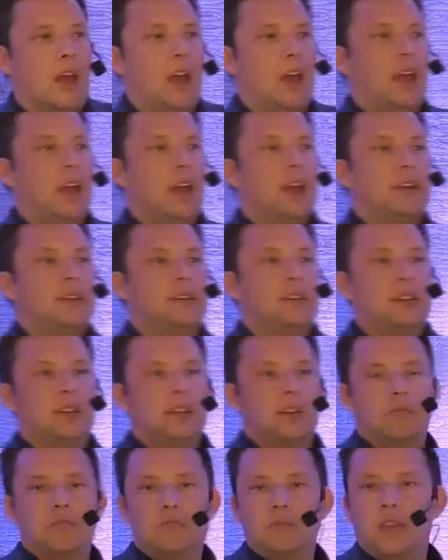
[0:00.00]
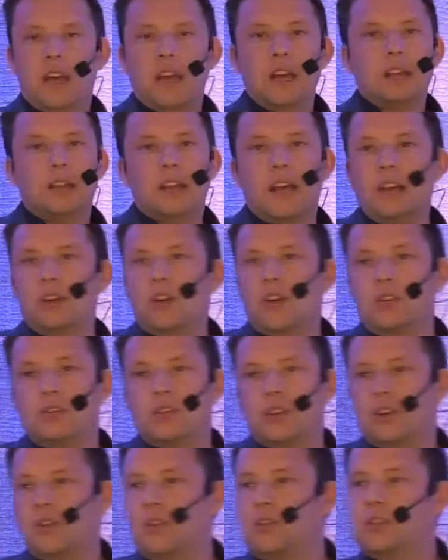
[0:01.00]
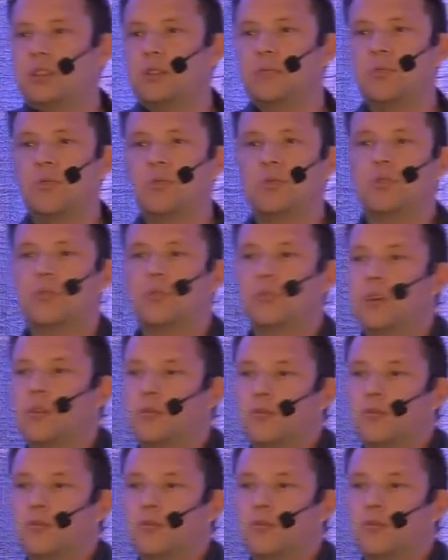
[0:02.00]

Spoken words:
And that goes across the board,